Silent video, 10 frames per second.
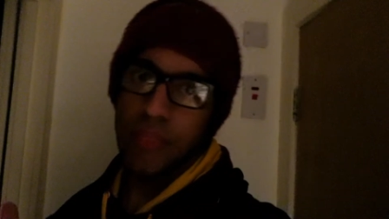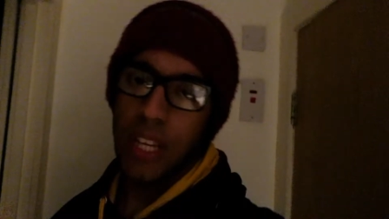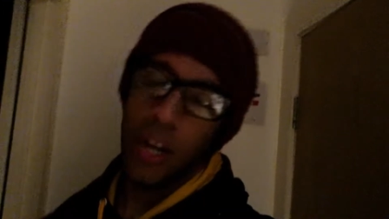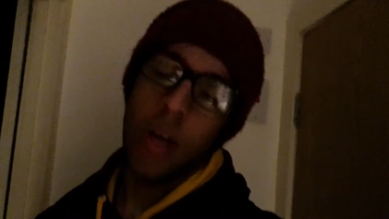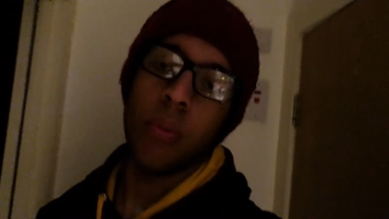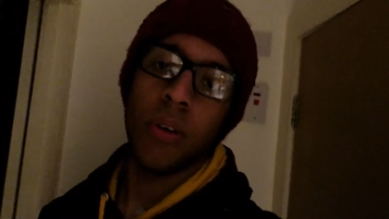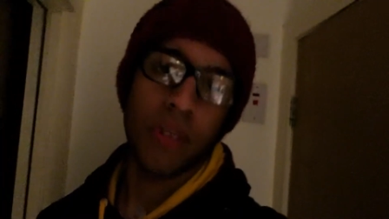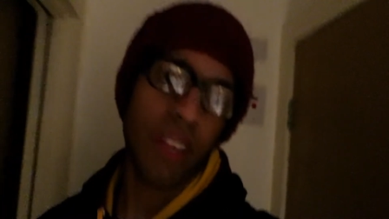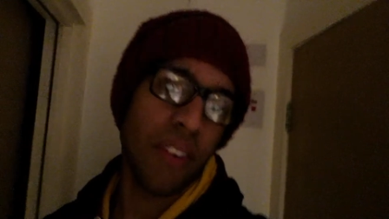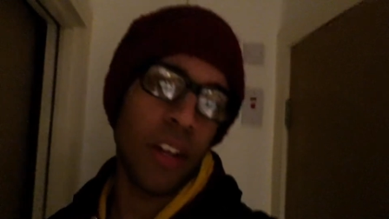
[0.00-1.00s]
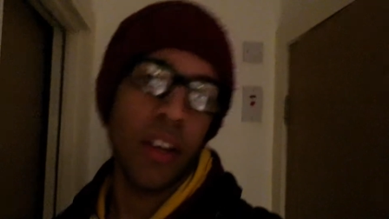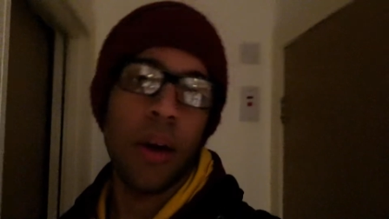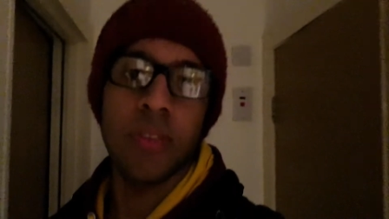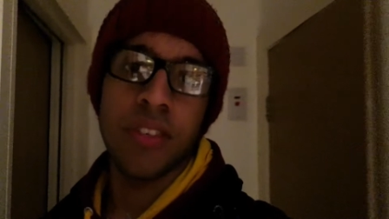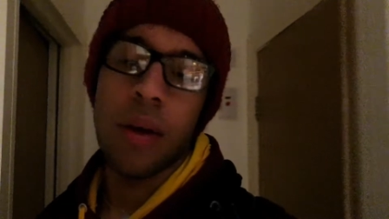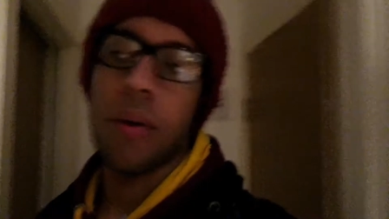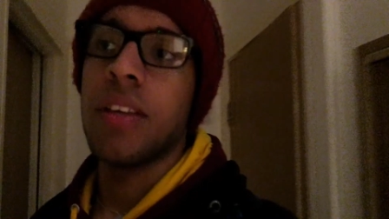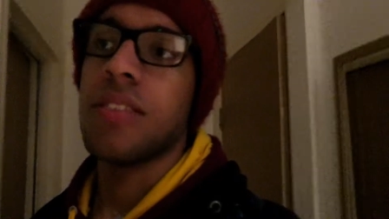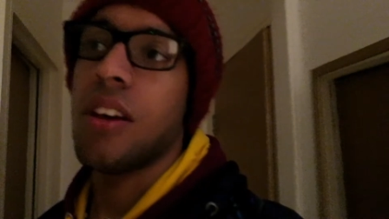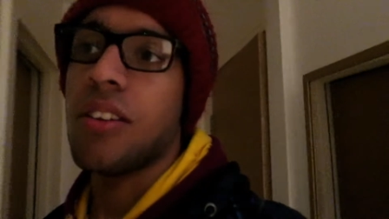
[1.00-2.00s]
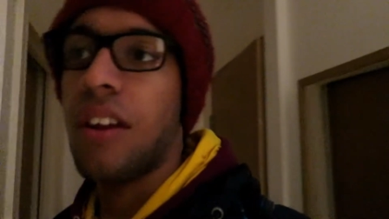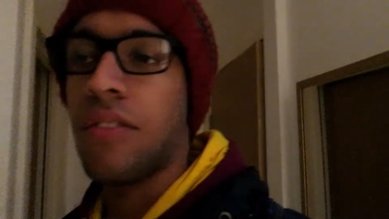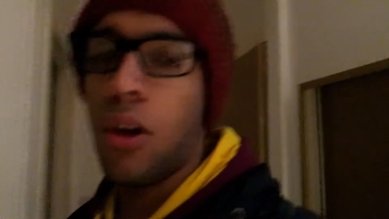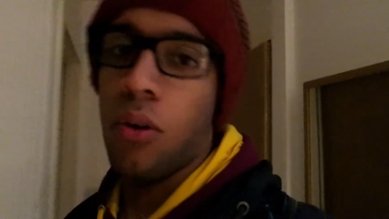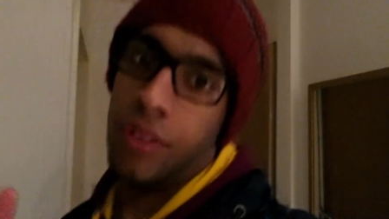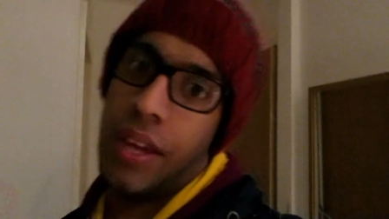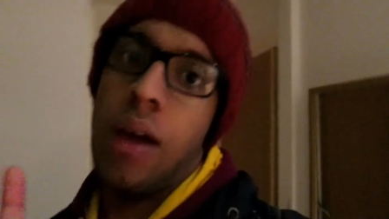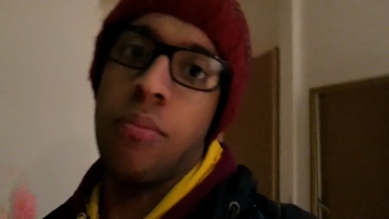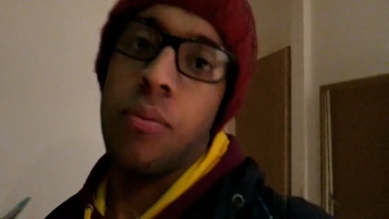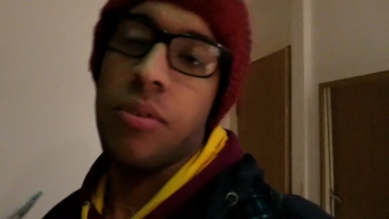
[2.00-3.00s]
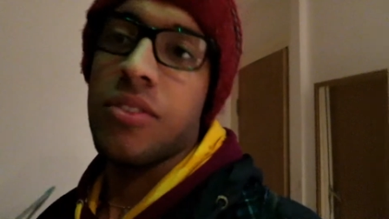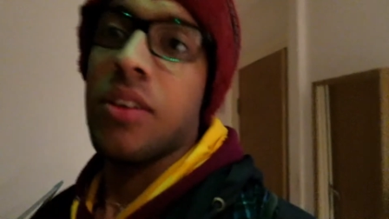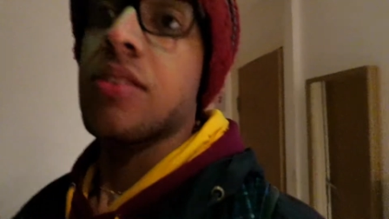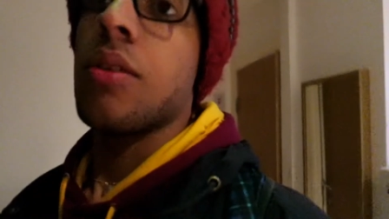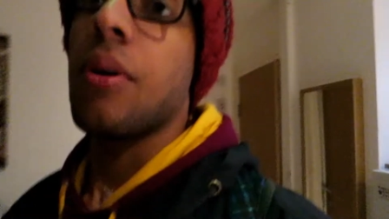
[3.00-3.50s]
you know, we'll give it a go and see how it is. I don't have to hold the camera precisely or